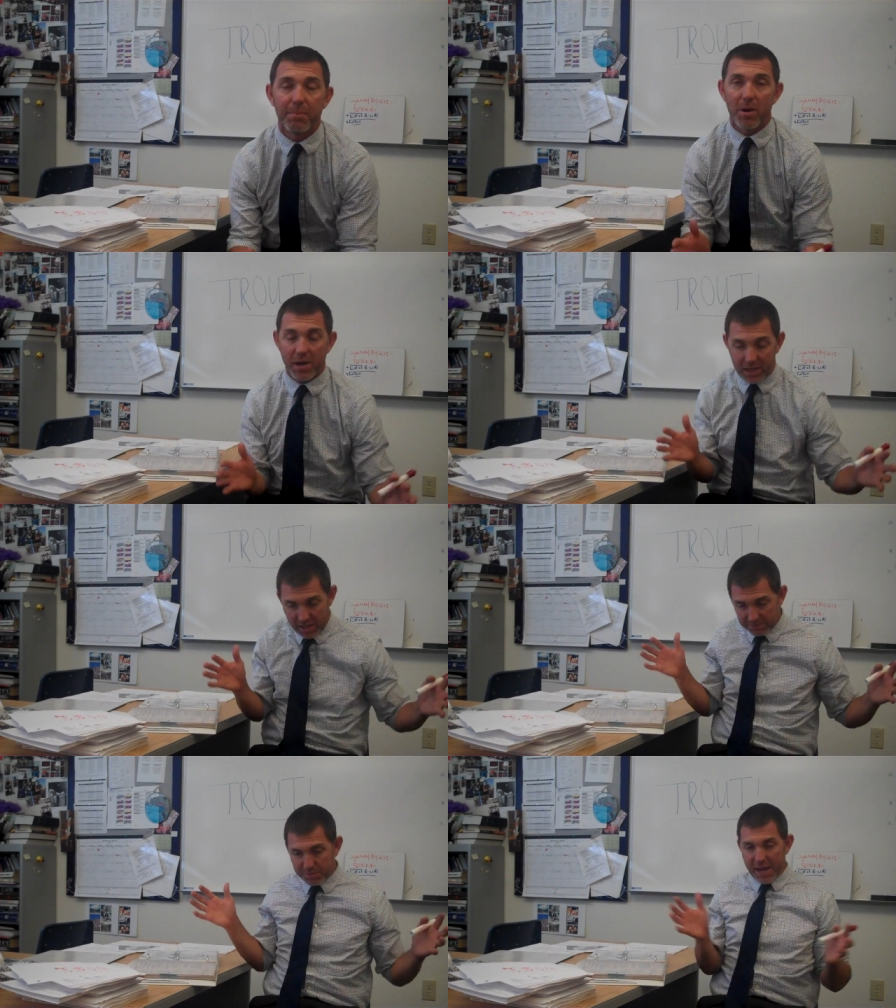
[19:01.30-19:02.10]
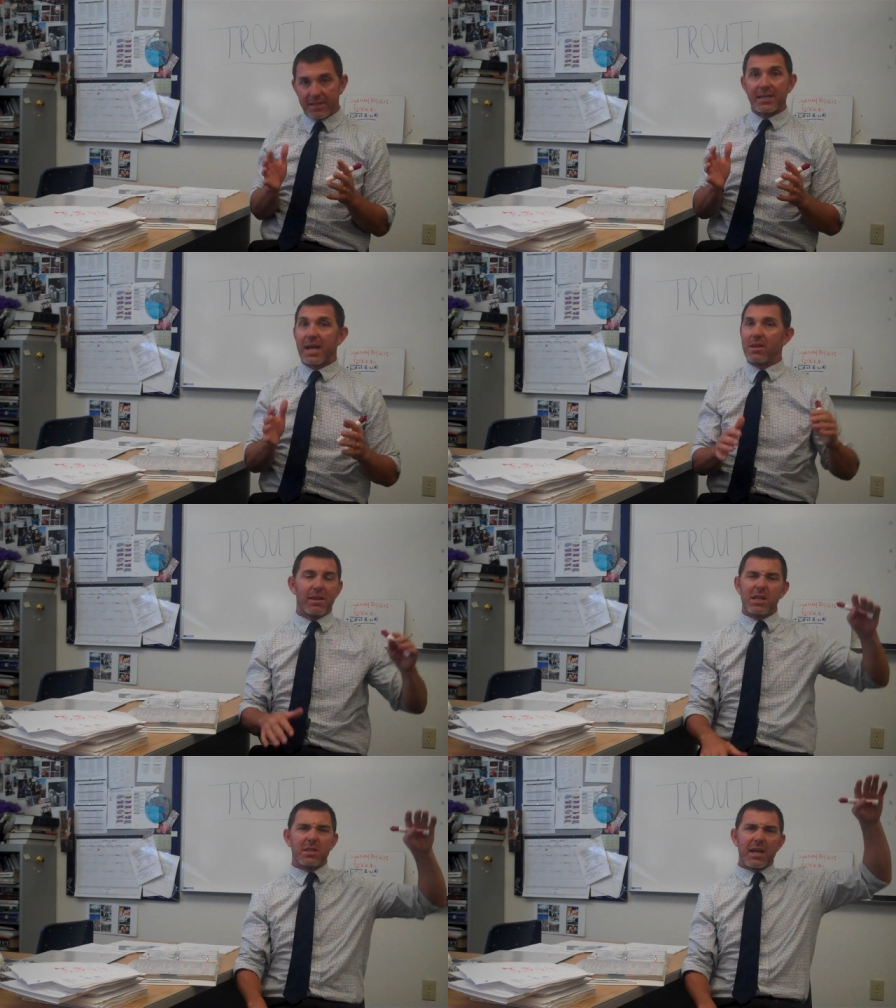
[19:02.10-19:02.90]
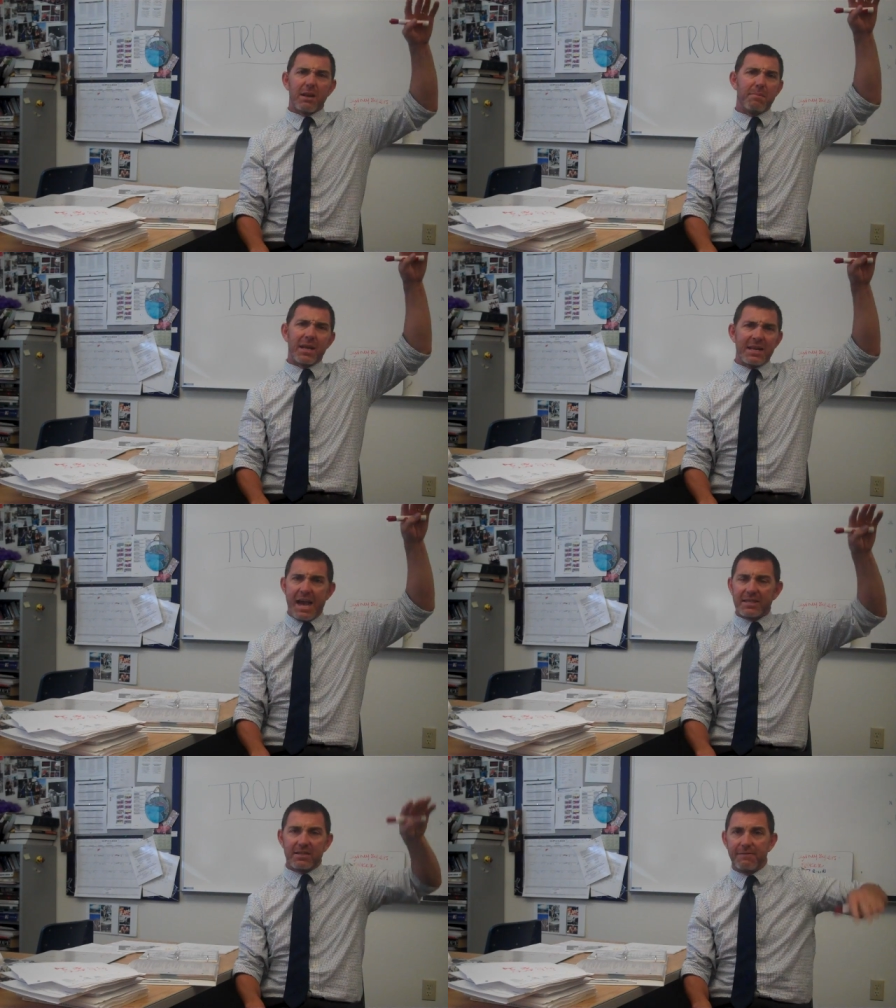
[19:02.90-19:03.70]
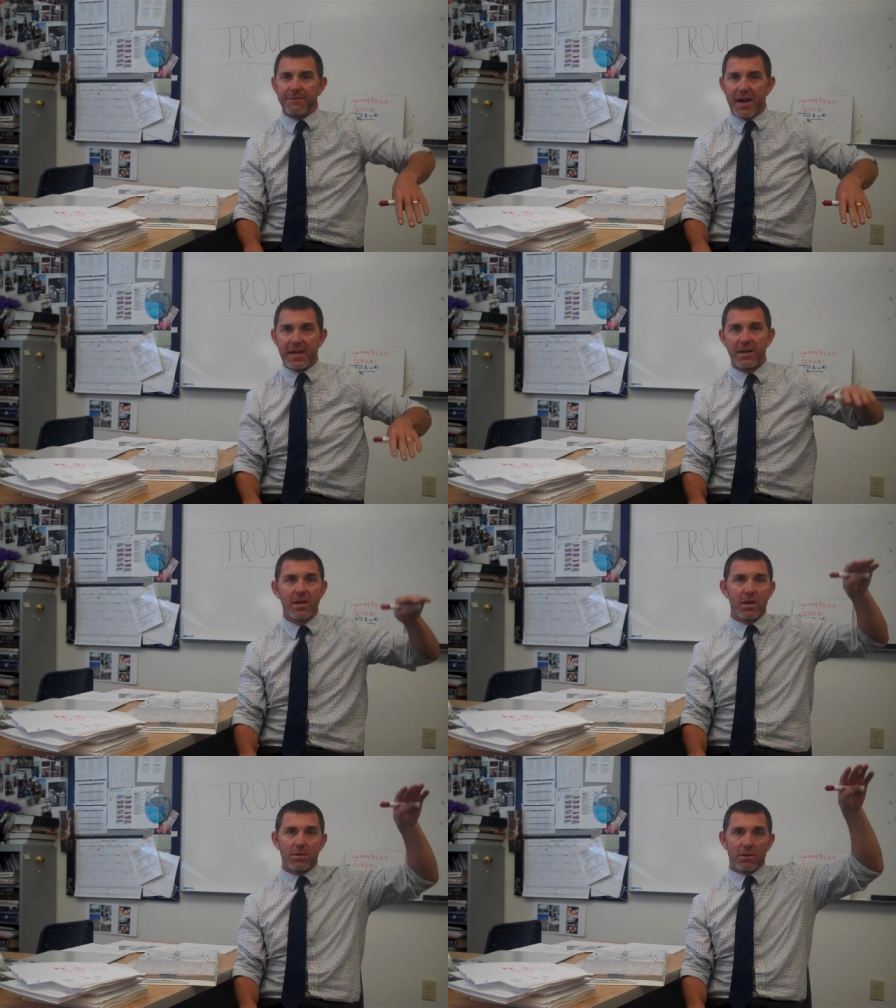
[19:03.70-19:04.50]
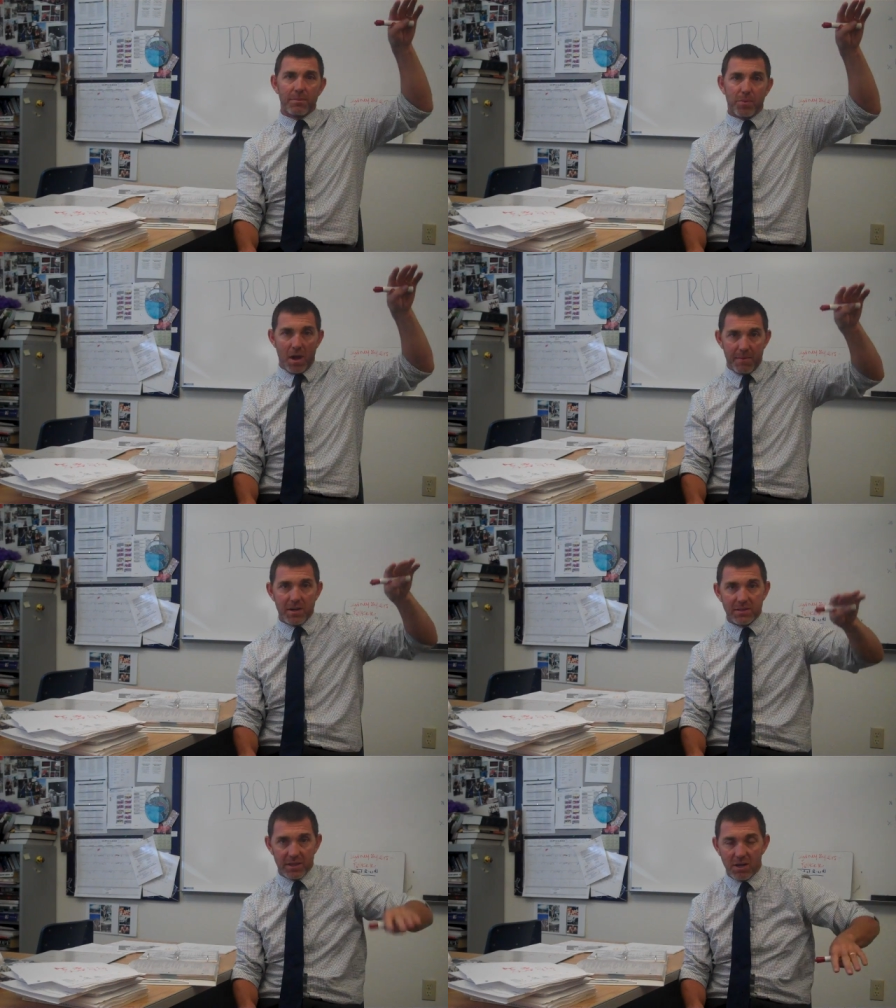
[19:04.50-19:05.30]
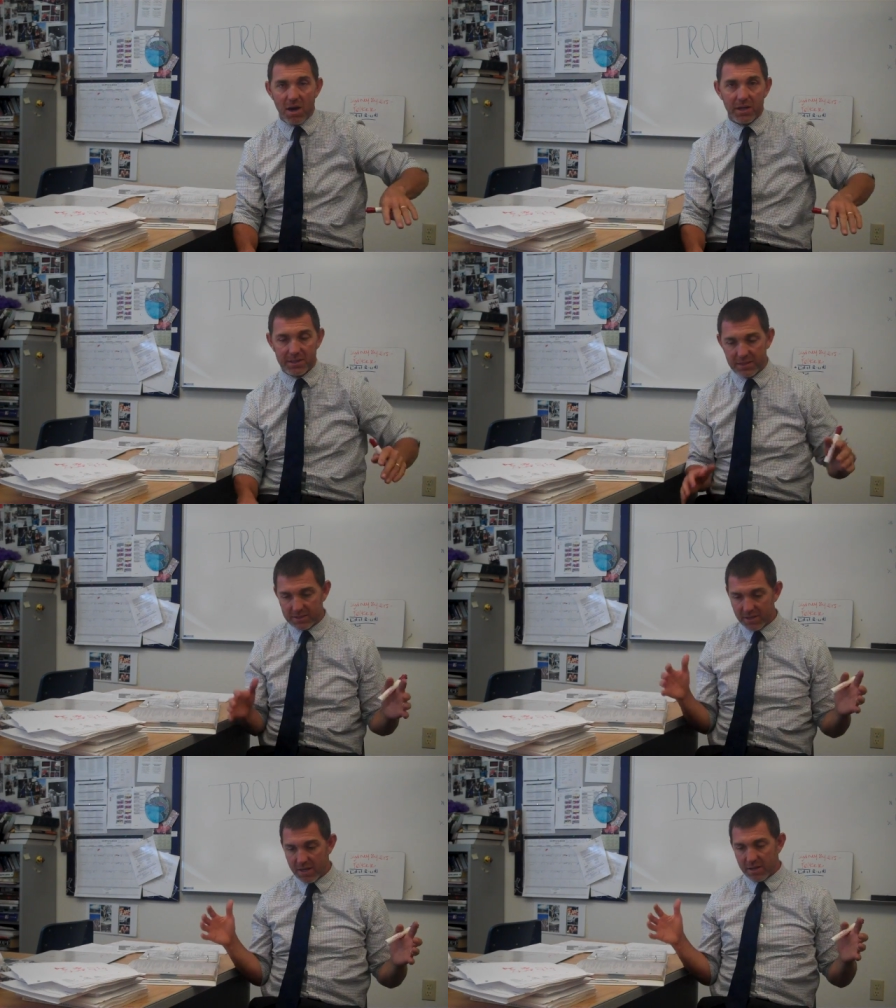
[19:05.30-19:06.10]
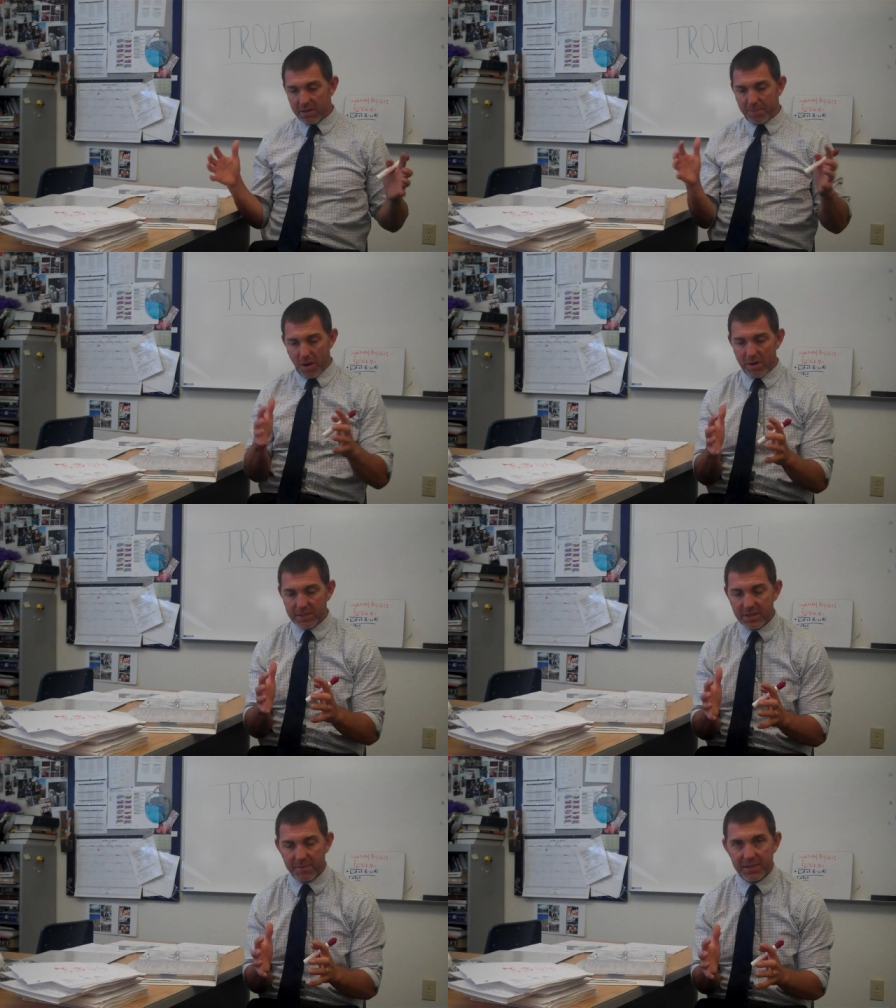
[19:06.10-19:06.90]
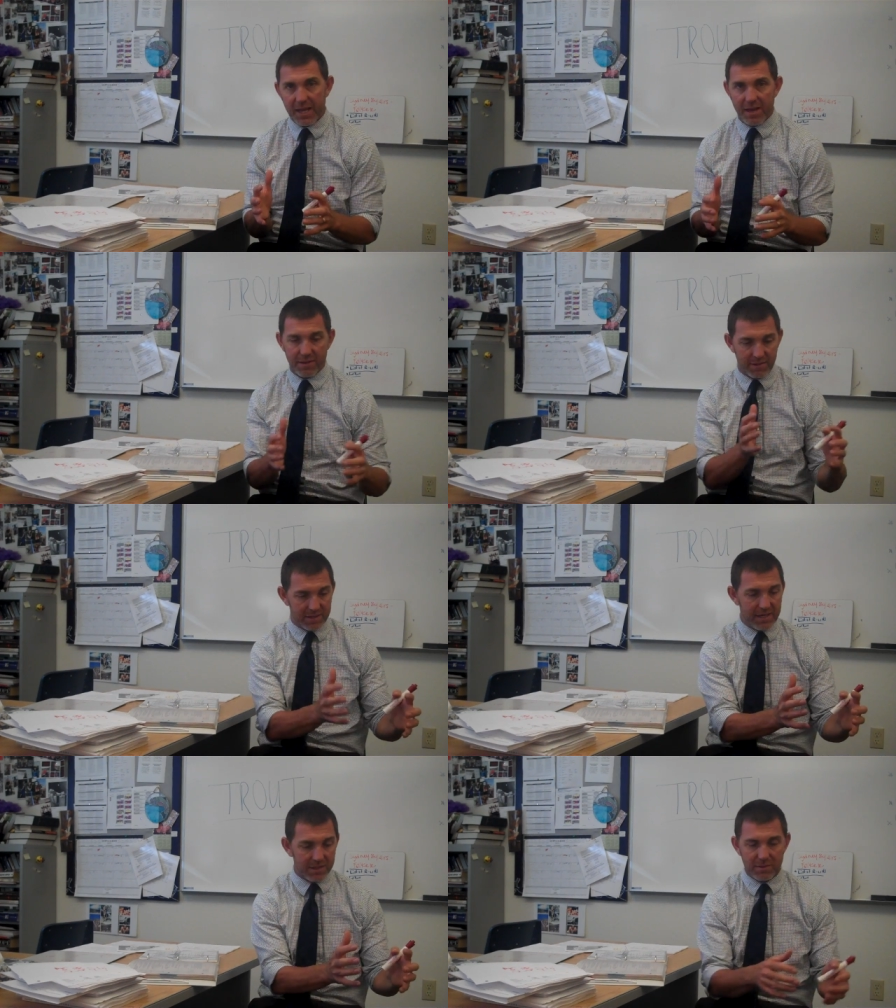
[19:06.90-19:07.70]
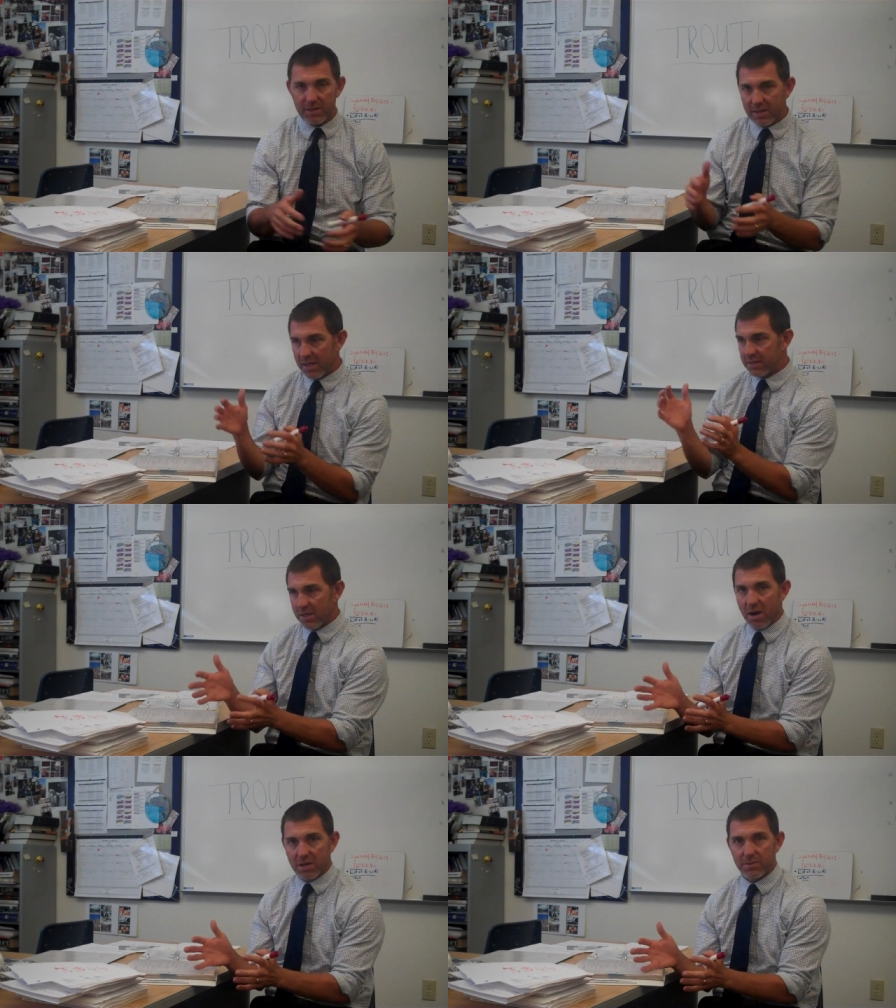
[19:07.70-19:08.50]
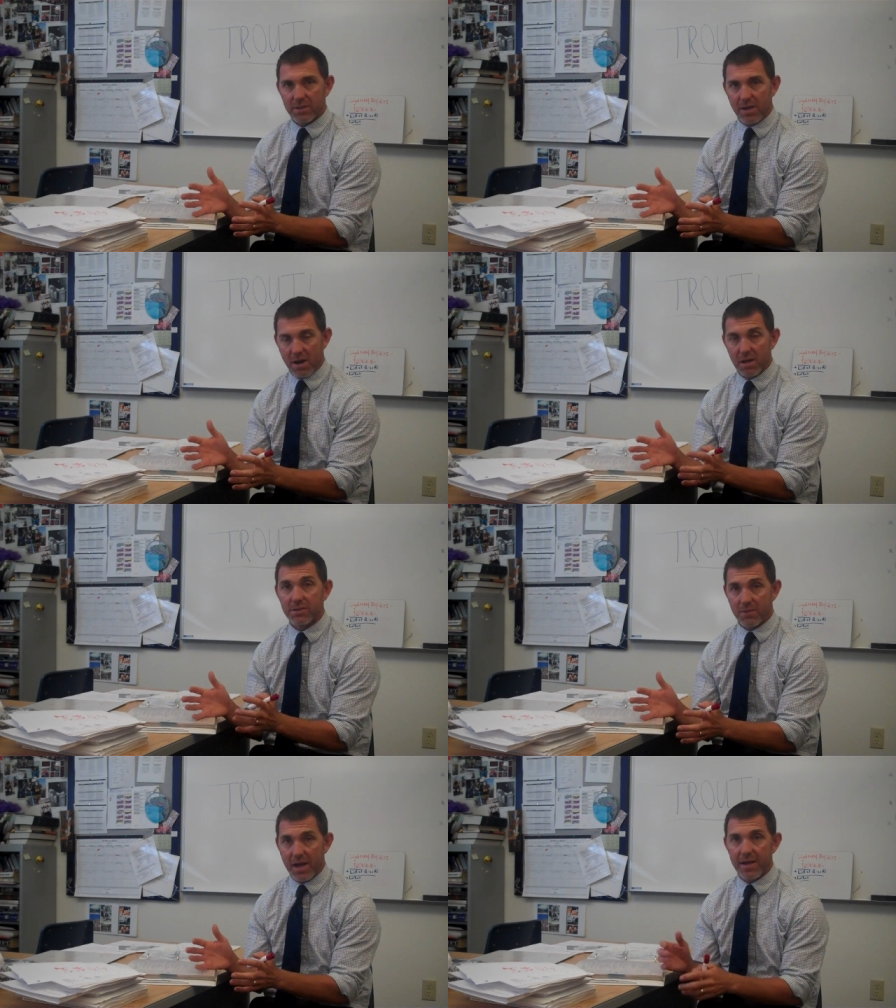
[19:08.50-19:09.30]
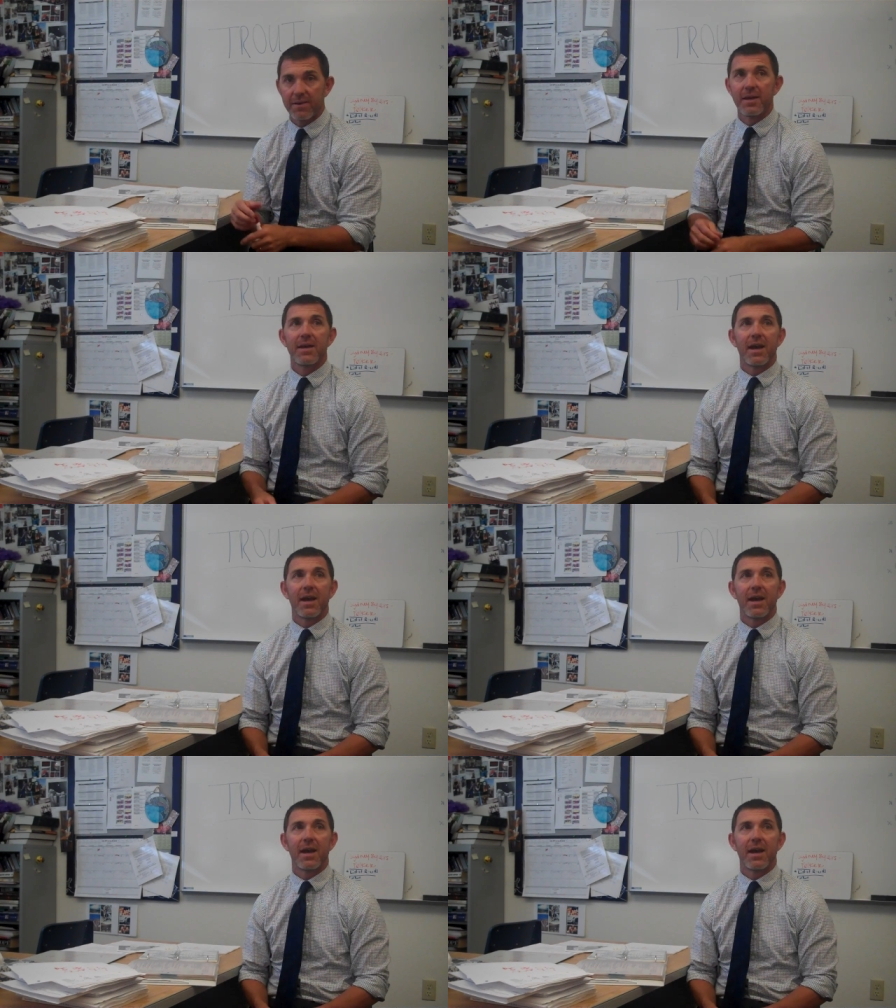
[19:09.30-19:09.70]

the party comes back together. They just had a big nasty fight during the primaries and the caucuses. The parties come together, the D's with the D's, the R's with the R's, right?